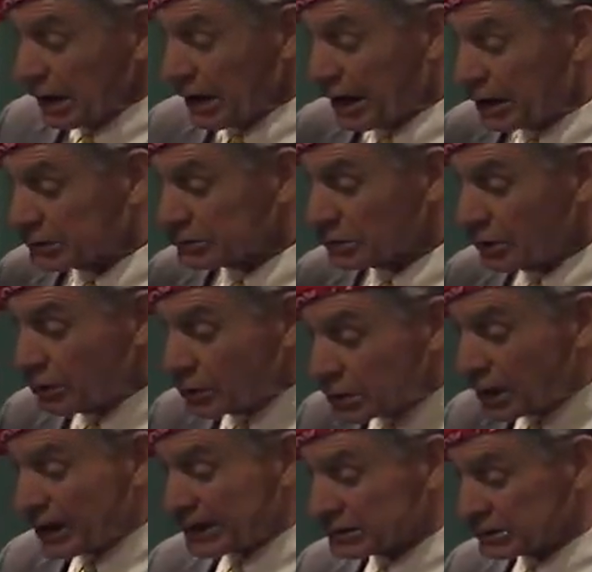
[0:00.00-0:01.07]
and so
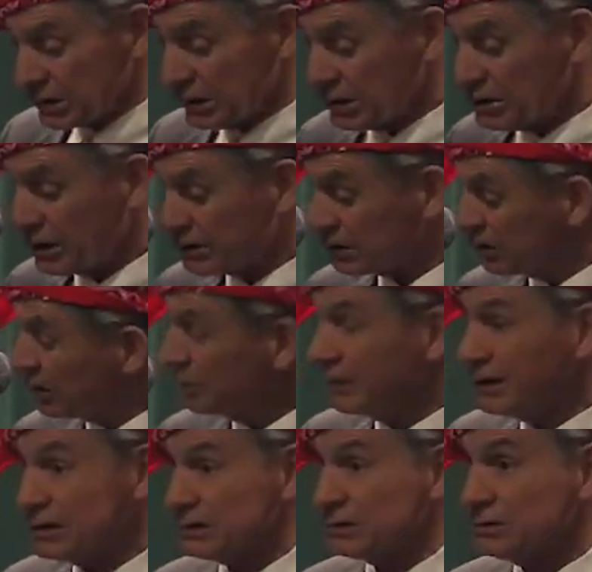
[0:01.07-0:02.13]
like Chong, I told him
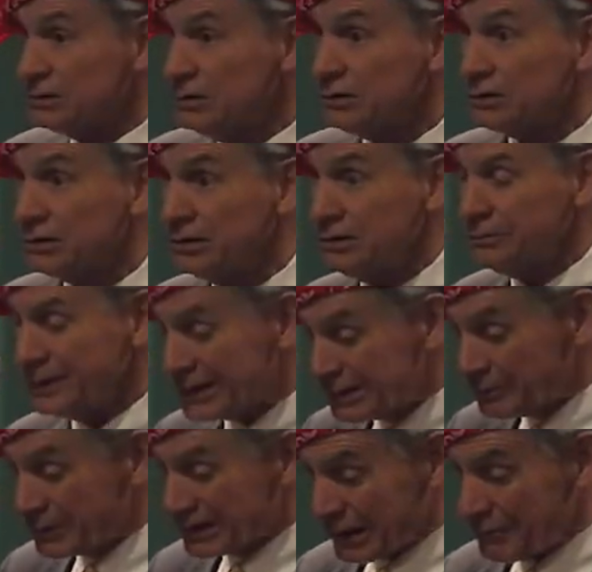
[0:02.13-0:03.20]
not to do it,
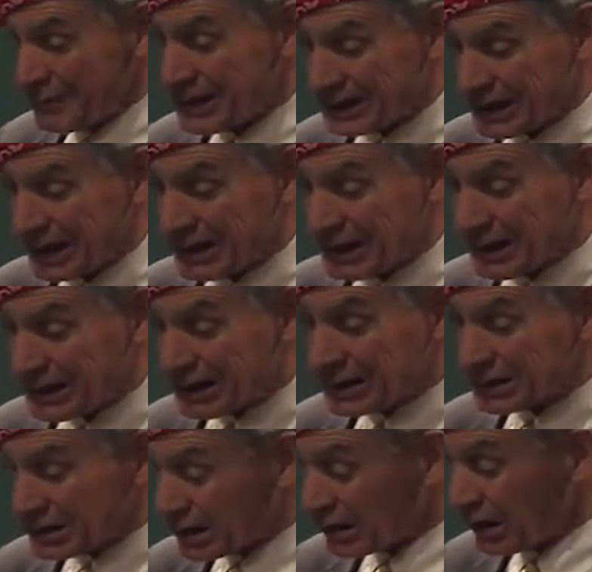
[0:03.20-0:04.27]
man. But that man guy, he
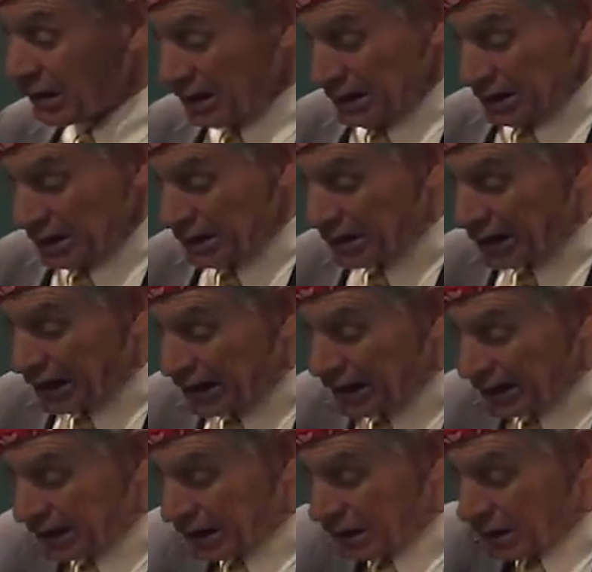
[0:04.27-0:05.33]
got
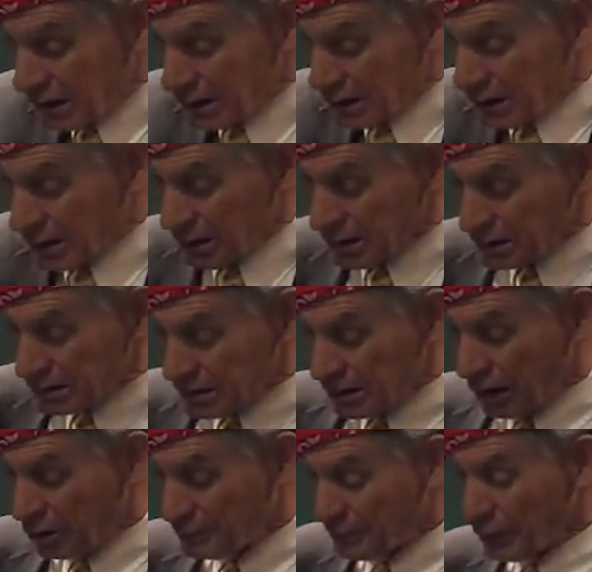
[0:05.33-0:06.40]
like a
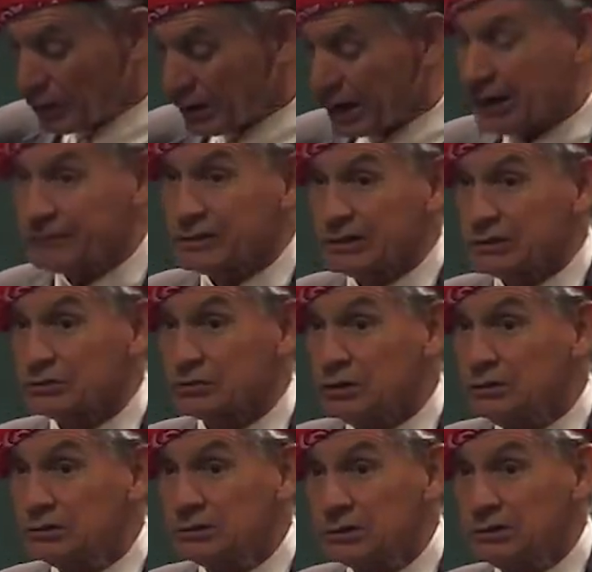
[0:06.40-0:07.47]
cardboard out of his
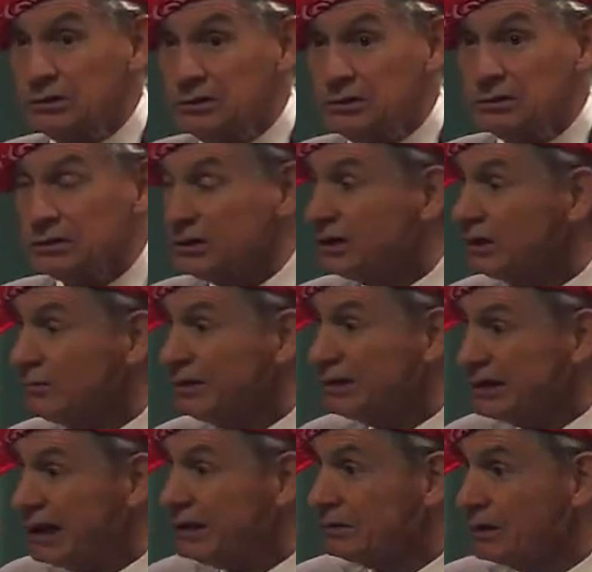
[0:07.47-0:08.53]
trunk, and he went
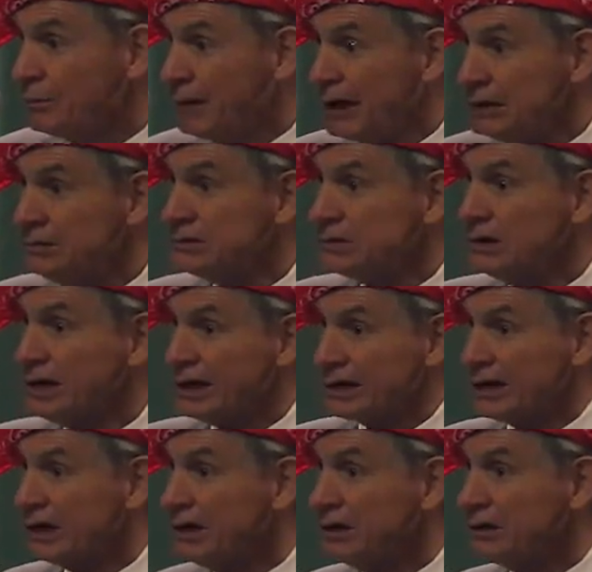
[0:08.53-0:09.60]
down the mountain like
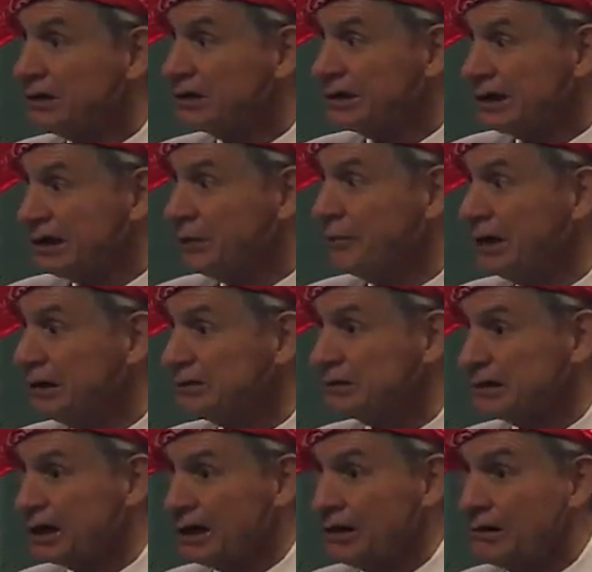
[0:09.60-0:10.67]
180
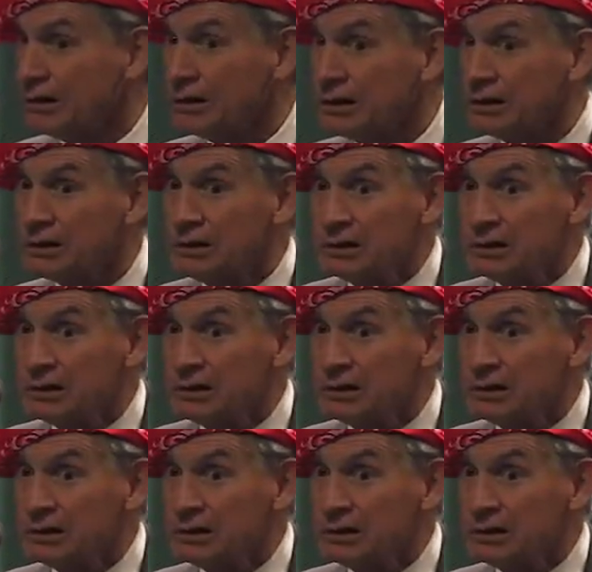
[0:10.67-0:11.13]
miles an hour.